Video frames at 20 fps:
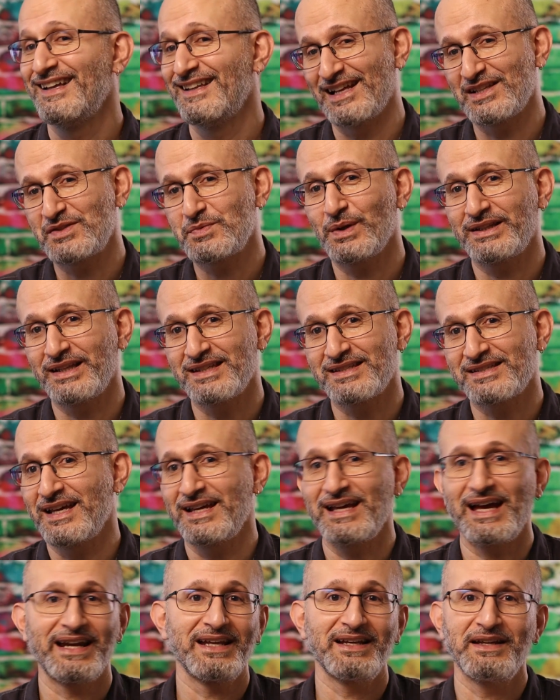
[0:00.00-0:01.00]
That's what they
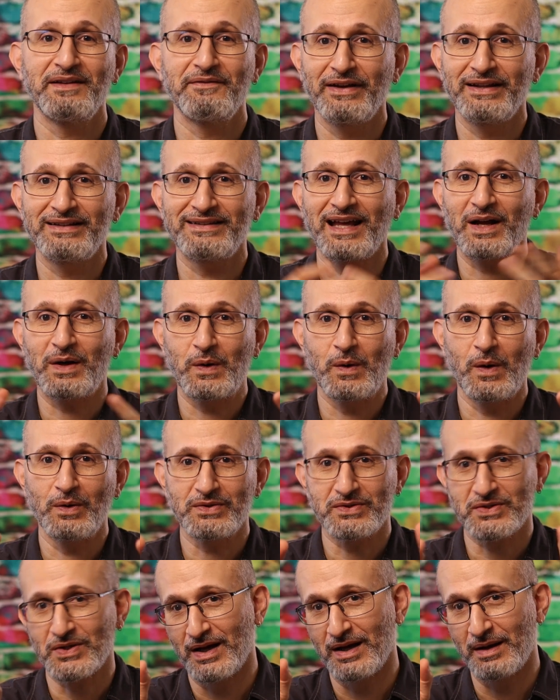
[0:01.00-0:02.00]
say. I didn't invent that
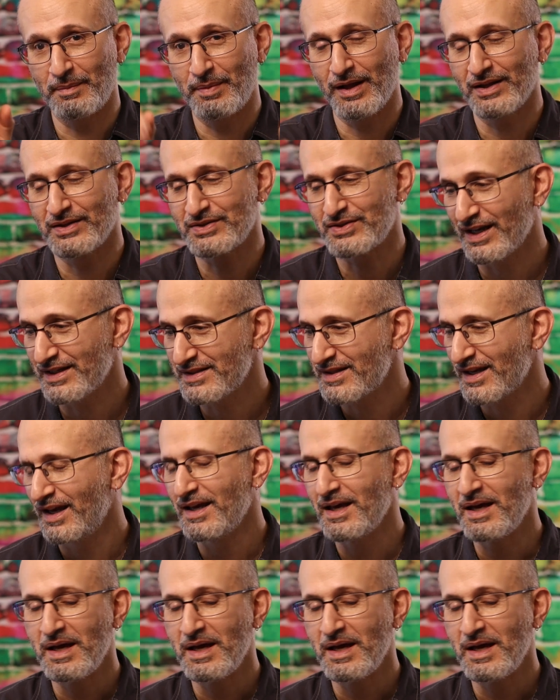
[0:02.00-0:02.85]
quote, so I apologize.